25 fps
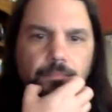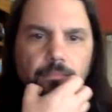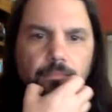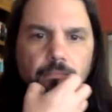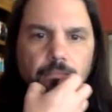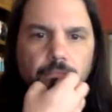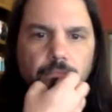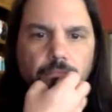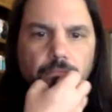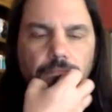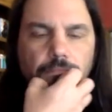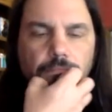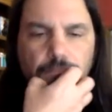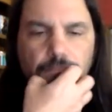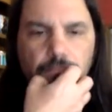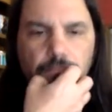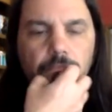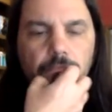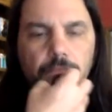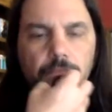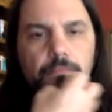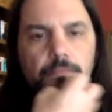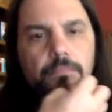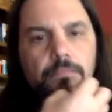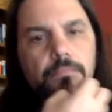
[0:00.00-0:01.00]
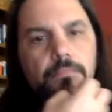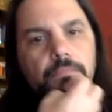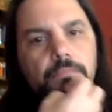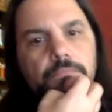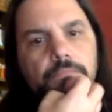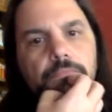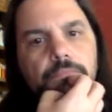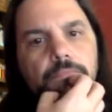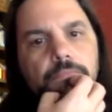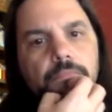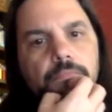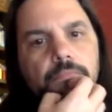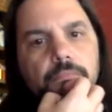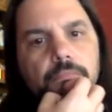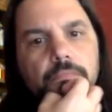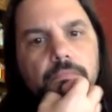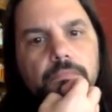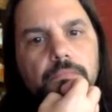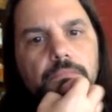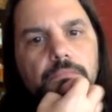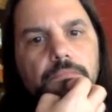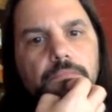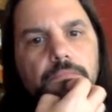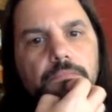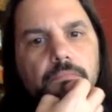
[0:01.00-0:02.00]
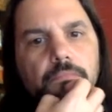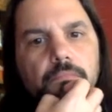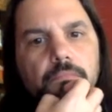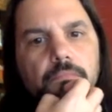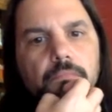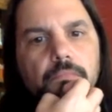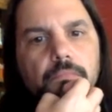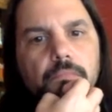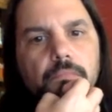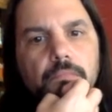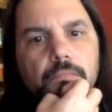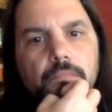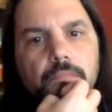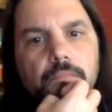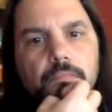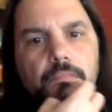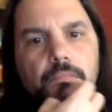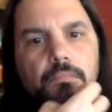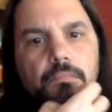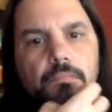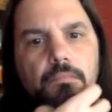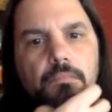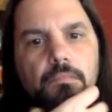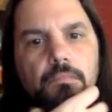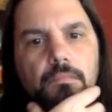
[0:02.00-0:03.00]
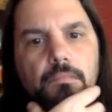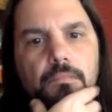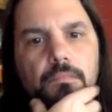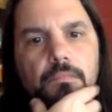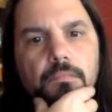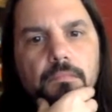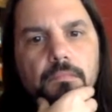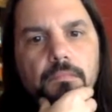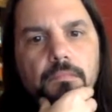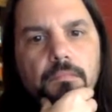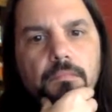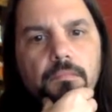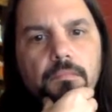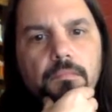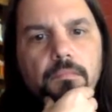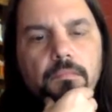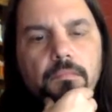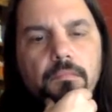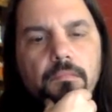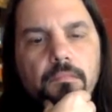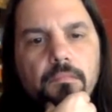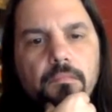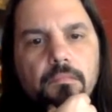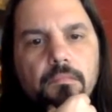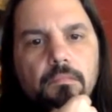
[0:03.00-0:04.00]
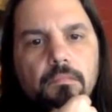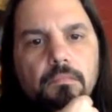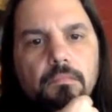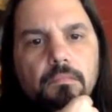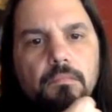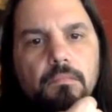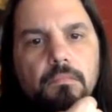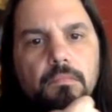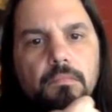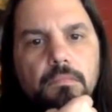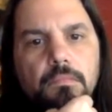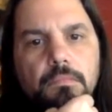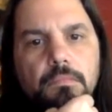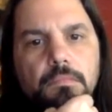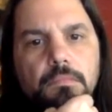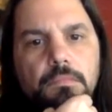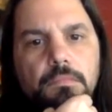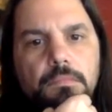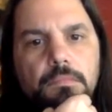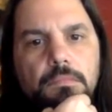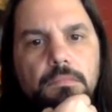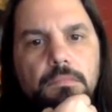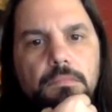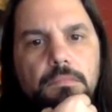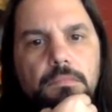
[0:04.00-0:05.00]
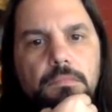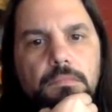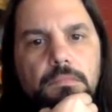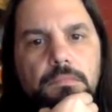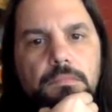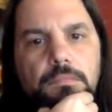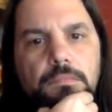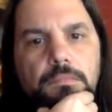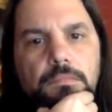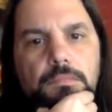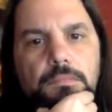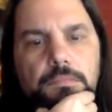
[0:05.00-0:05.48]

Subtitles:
(silent)